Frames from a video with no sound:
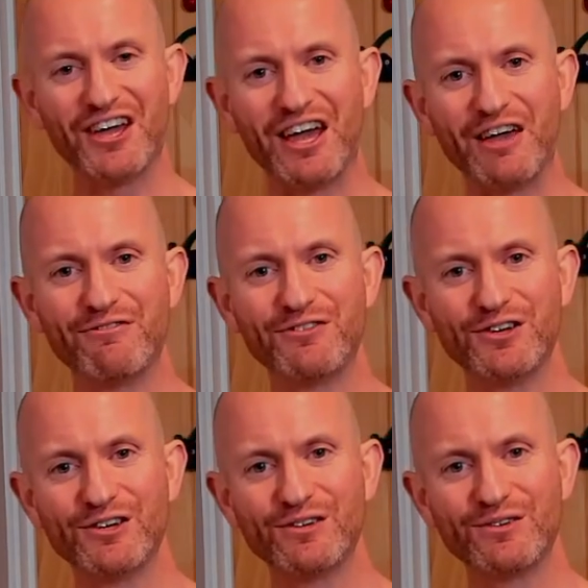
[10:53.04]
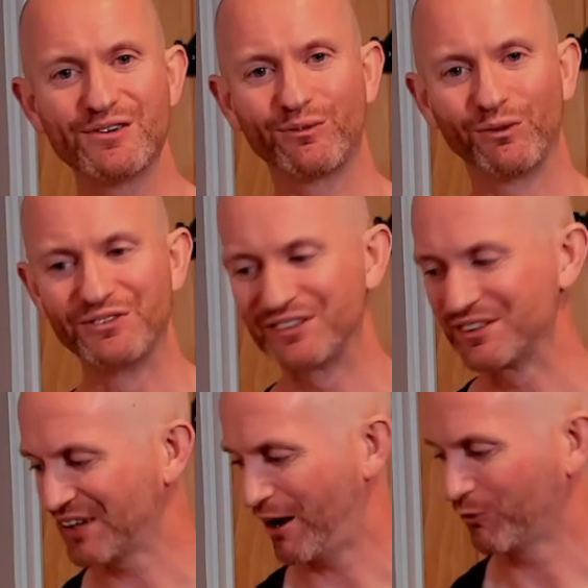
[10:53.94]
If you wanted
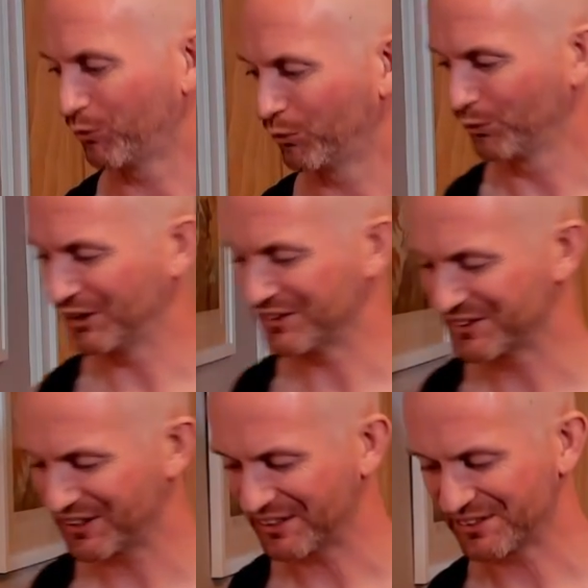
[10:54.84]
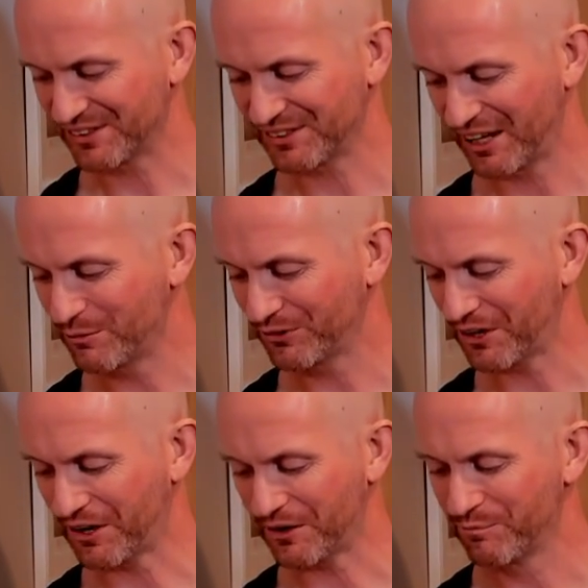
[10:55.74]
to have a wall instead, it's the same
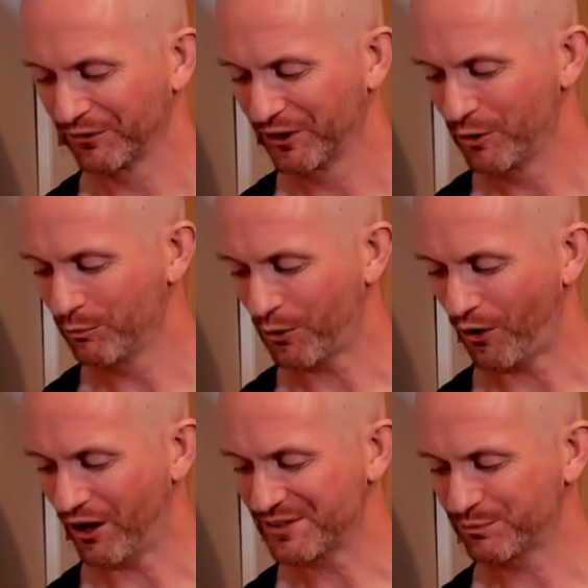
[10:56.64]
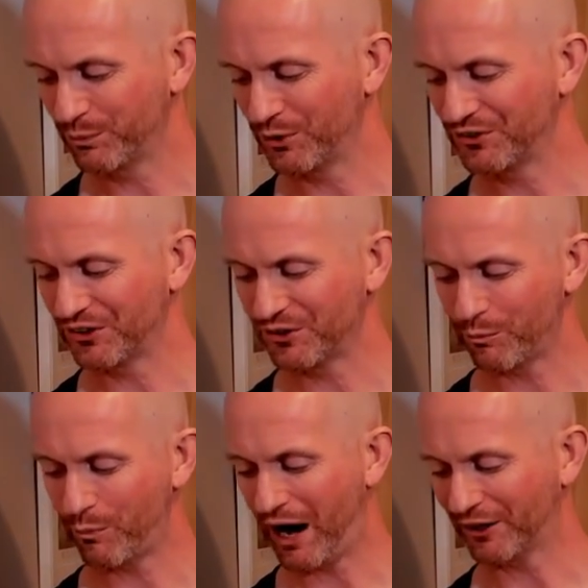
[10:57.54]
thing, but it's pushing the
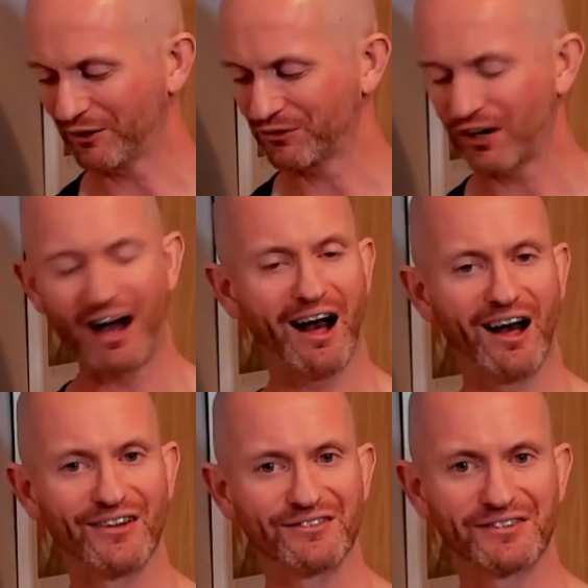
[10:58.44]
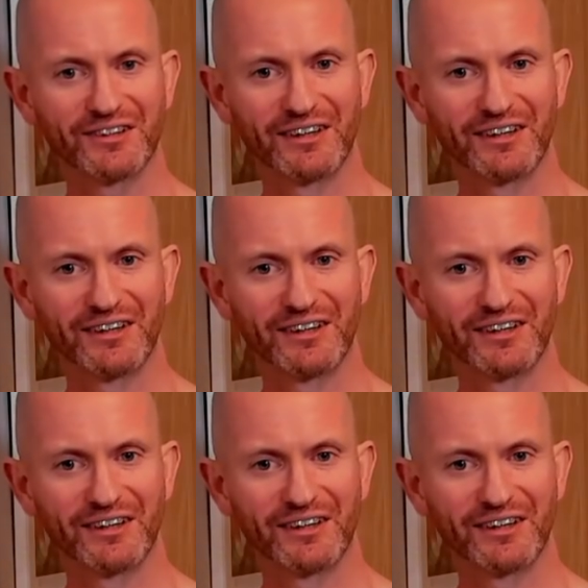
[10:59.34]
back of your hand